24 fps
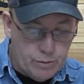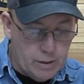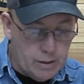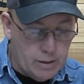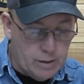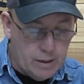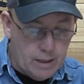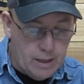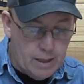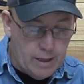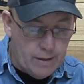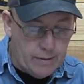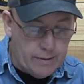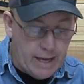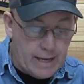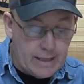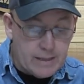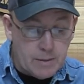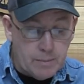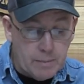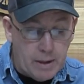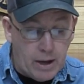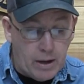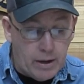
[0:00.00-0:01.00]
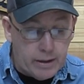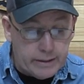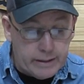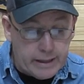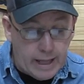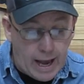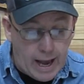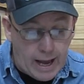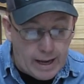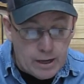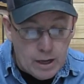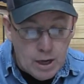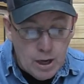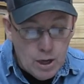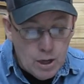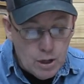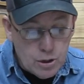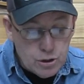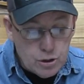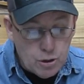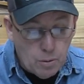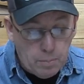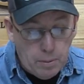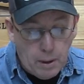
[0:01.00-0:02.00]
Uh, that's about that.
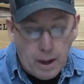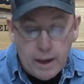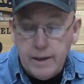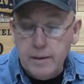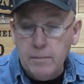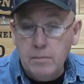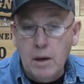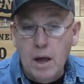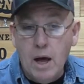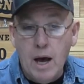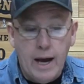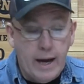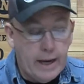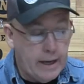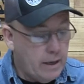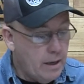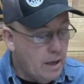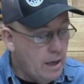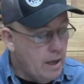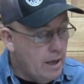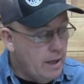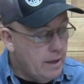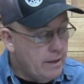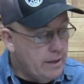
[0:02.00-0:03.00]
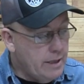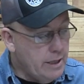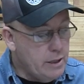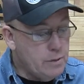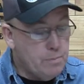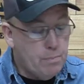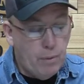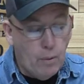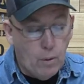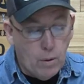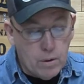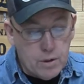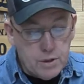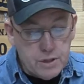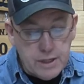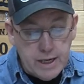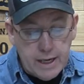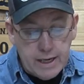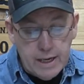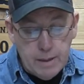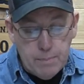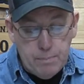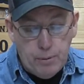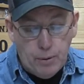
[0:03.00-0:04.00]
So bottom line, these boards
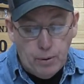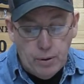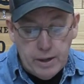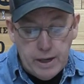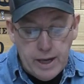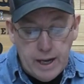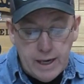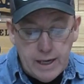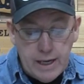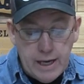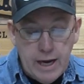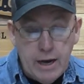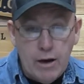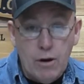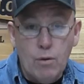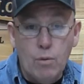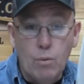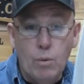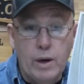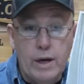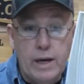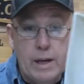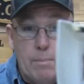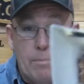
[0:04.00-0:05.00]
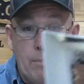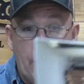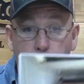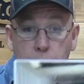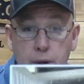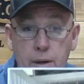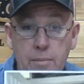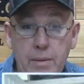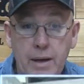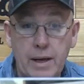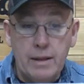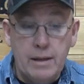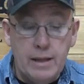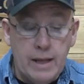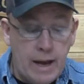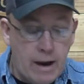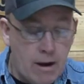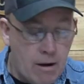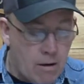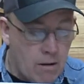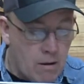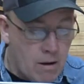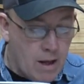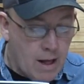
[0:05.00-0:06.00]
that he put in here, when he put them in
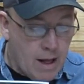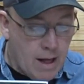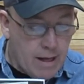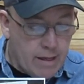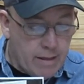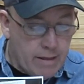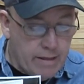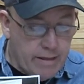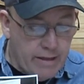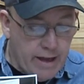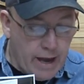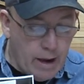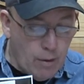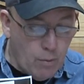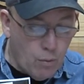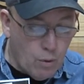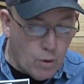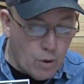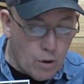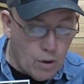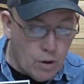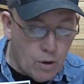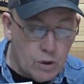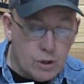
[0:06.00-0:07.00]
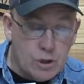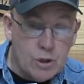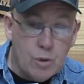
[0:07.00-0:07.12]
there, they were